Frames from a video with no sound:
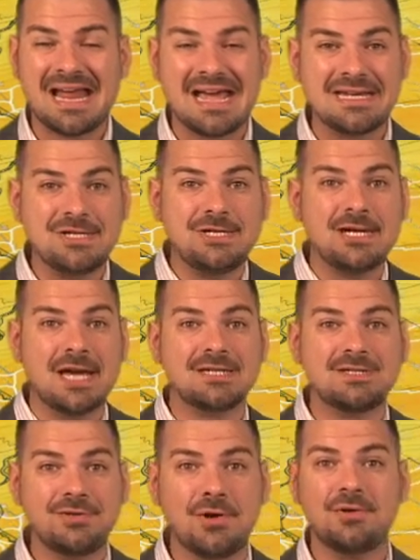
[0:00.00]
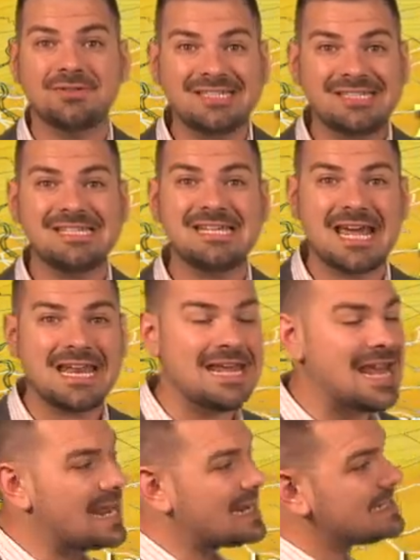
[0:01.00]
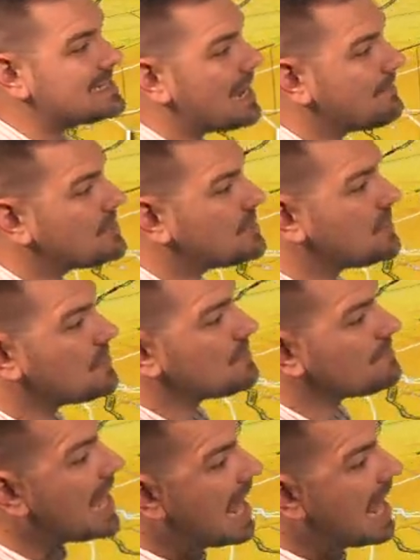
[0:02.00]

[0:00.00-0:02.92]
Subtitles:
I just don't see any anytime soon.